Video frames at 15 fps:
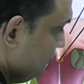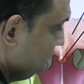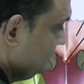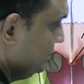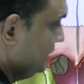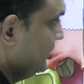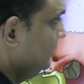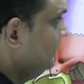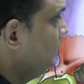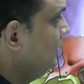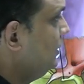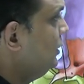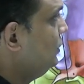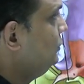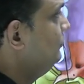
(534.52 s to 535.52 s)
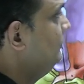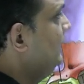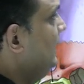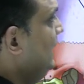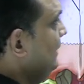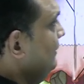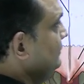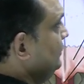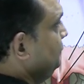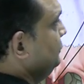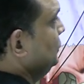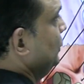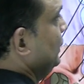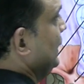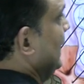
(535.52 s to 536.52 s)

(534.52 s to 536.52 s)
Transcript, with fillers: of the trunk, you will have the four